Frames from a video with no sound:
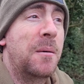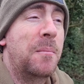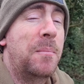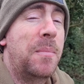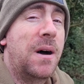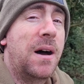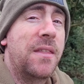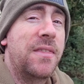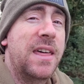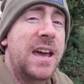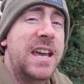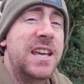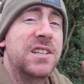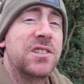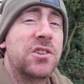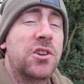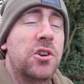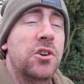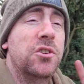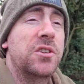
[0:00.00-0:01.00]
but that is
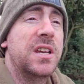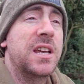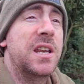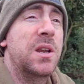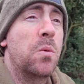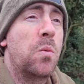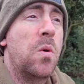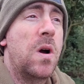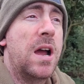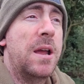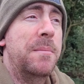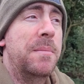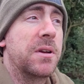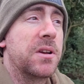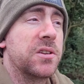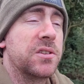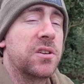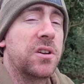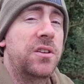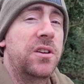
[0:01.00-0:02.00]
good in a way
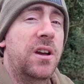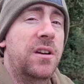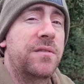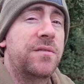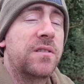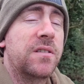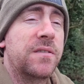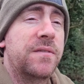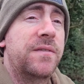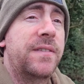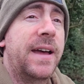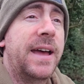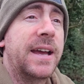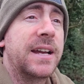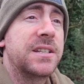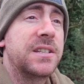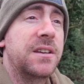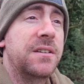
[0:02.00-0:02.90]
because I know for a fact